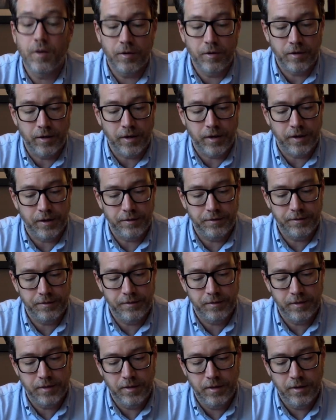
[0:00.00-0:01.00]
God.
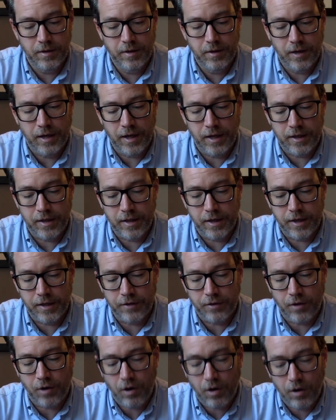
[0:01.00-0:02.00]
And that at the
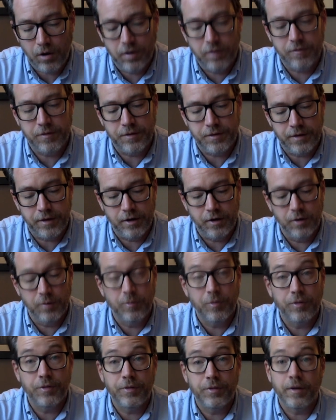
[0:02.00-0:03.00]
heart of the
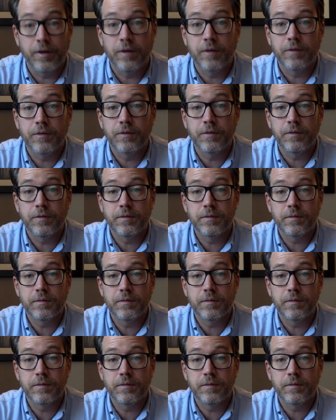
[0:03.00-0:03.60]
terrible things,